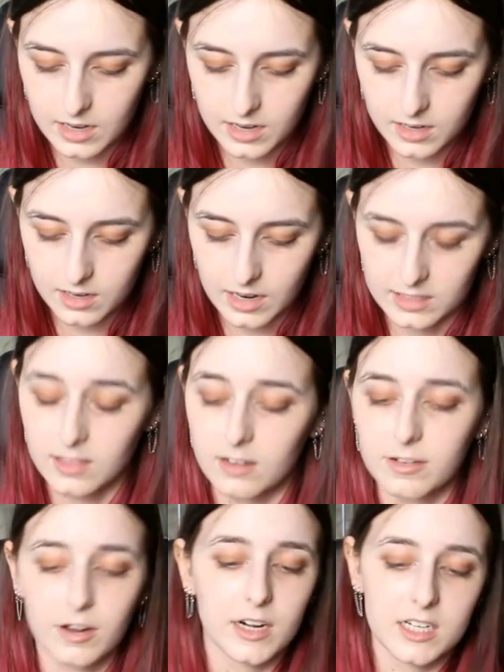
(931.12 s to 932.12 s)
I
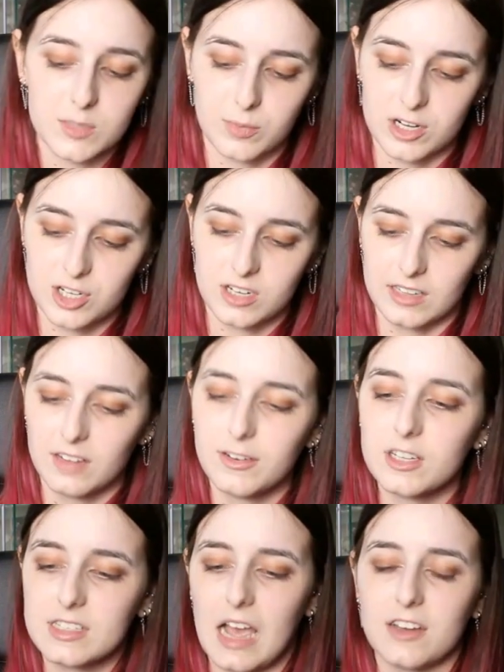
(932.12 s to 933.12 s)
love her expression. I love
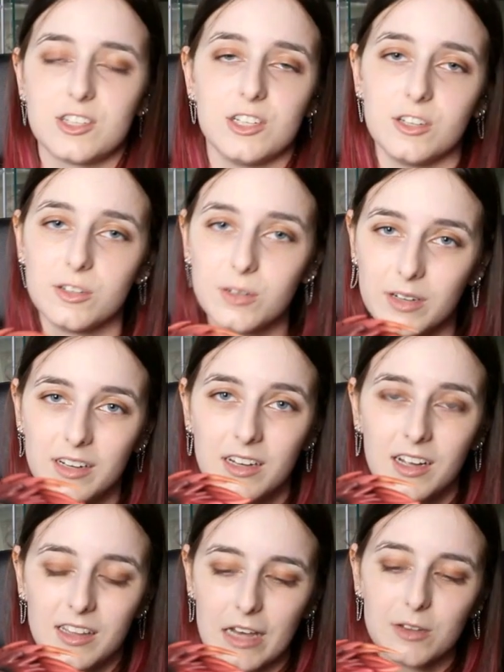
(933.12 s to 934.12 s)
her tattoo.
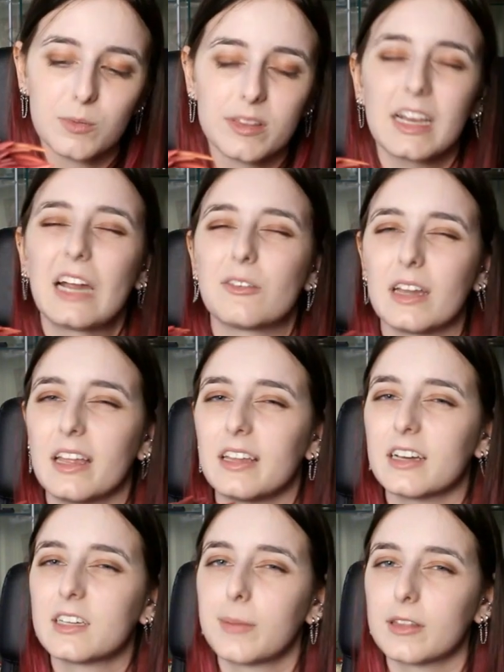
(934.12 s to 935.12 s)
That was one thing I really
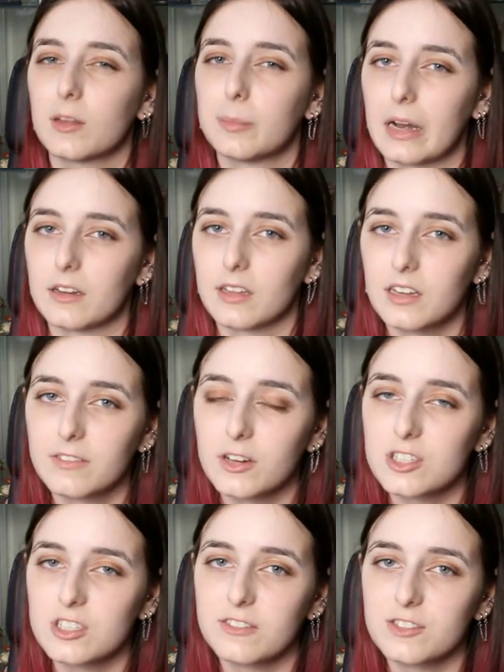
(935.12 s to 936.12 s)
liked about the bare leg
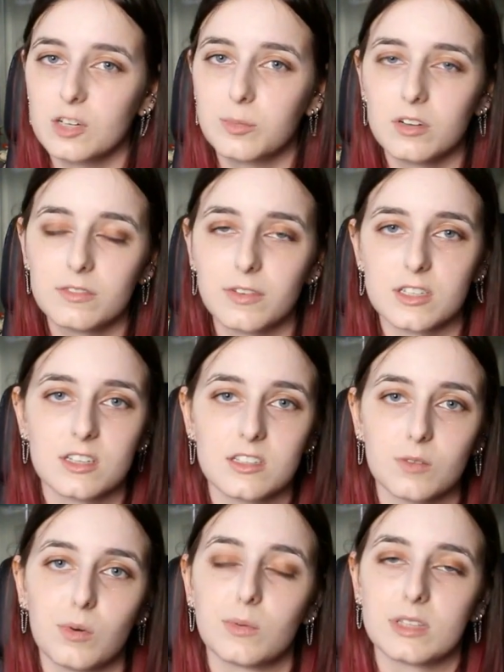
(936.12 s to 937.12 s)
version of Gibberell
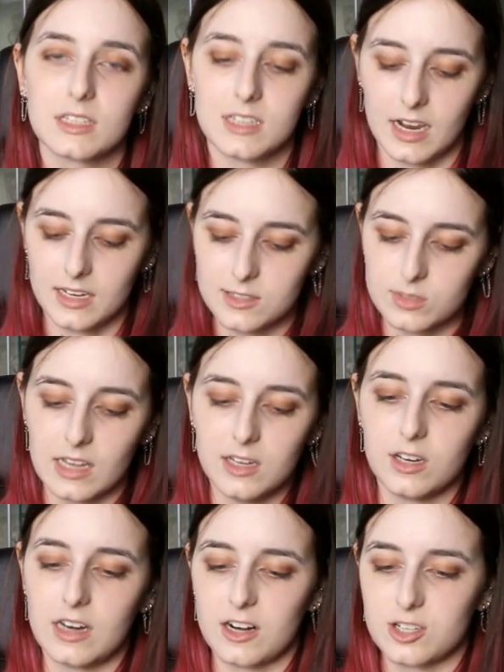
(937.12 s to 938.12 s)
versus the one with the tights, was that
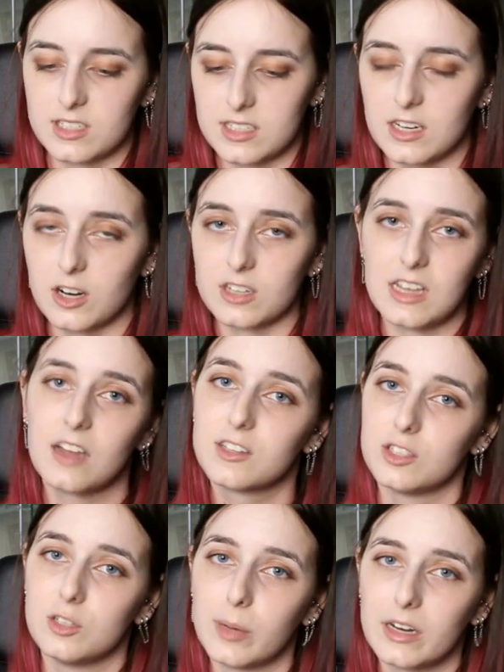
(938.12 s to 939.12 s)
you could actually see her
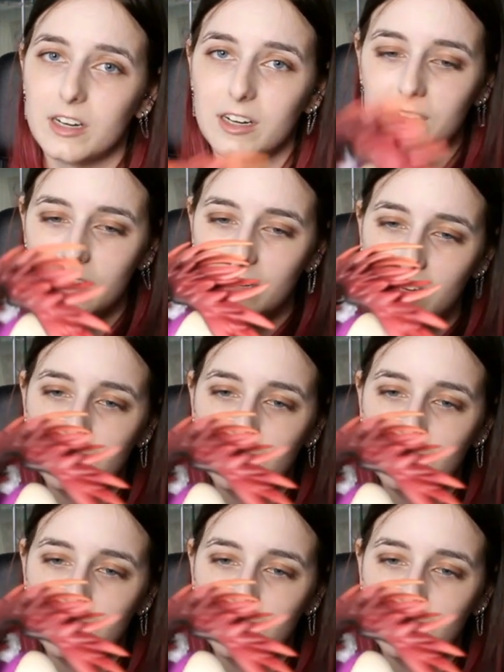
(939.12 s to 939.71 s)
tattoo better.